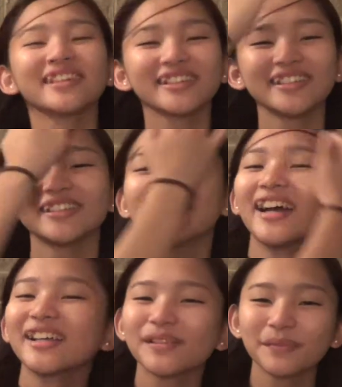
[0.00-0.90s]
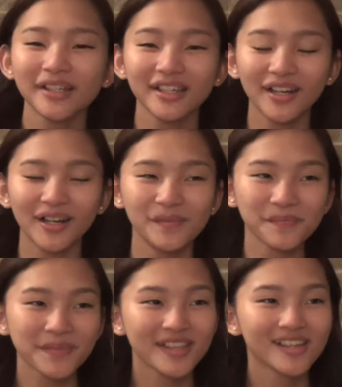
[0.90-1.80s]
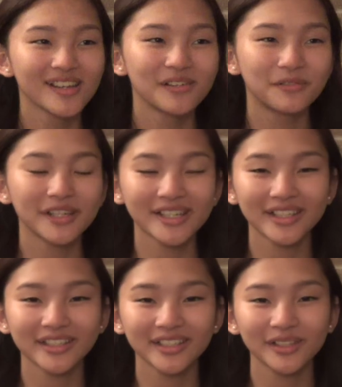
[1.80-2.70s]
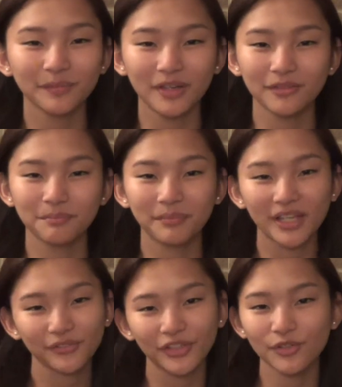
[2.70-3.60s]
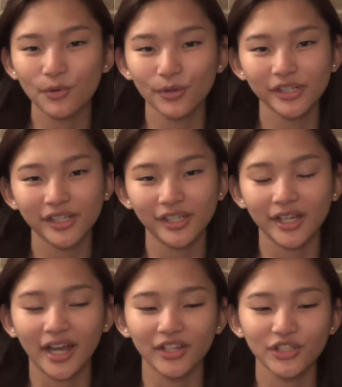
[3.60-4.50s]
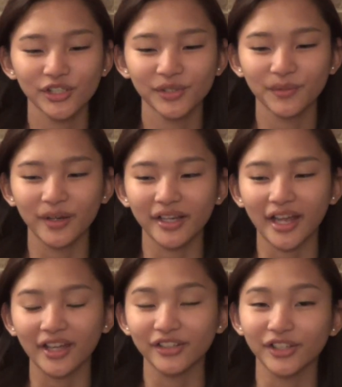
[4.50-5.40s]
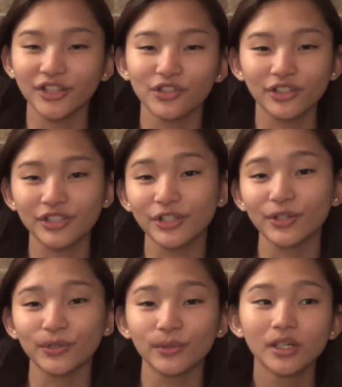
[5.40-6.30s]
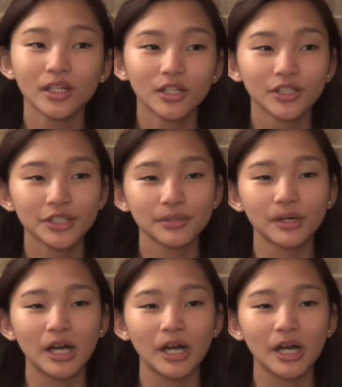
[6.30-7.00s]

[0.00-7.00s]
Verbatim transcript: this to you guys, but um, recently my best friend Courtney actually went out of the country to go to